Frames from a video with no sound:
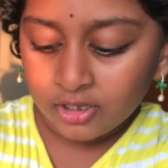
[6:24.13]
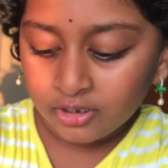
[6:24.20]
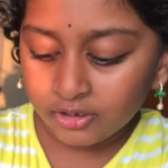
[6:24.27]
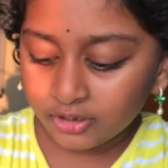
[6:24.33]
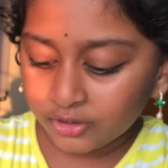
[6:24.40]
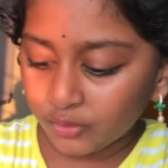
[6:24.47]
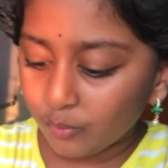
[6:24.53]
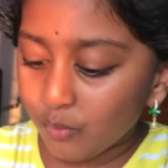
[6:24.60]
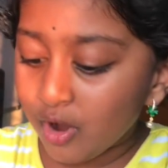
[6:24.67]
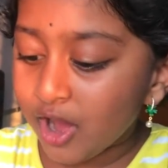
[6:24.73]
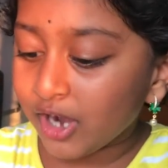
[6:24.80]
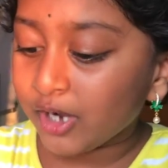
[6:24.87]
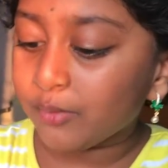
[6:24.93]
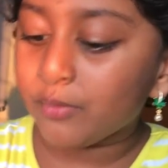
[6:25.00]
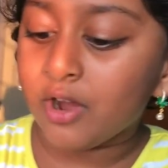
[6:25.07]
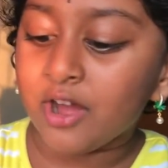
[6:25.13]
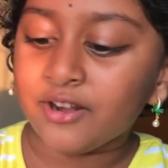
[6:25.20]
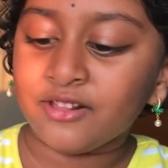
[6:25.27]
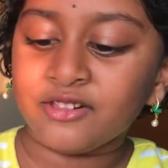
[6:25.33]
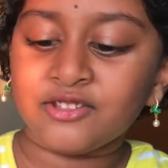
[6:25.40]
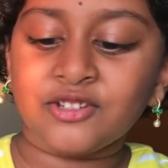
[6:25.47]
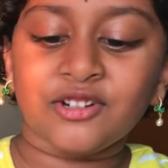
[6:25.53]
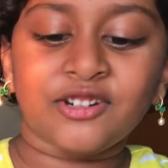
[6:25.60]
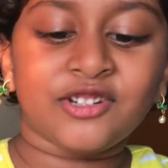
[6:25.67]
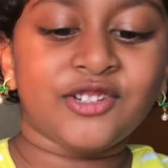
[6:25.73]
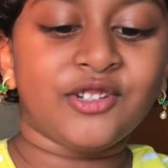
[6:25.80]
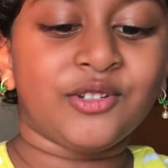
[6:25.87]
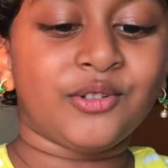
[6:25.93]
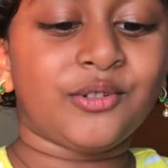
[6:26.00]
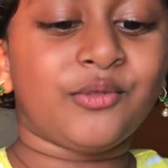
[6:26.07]
Look, the water bottles are
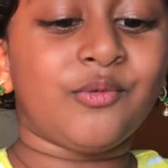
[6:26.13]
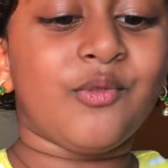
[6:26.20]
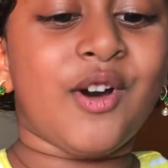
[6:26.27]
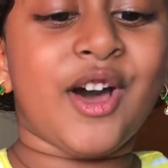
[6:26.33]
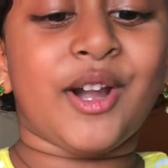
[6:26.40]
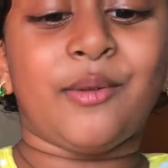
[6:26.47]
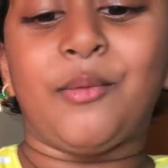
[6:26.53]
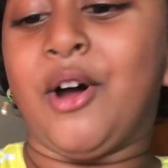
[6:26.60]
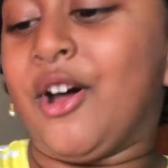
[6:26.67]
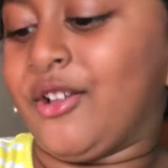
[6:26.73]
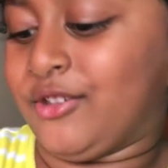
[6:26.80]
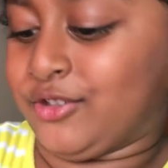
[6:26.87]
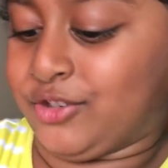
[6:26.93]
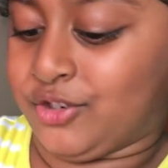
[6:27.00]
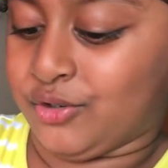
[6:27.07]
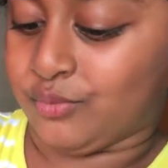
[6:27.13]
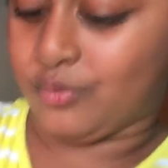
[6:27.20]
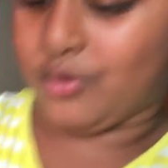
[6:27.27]
too. Water bottles, two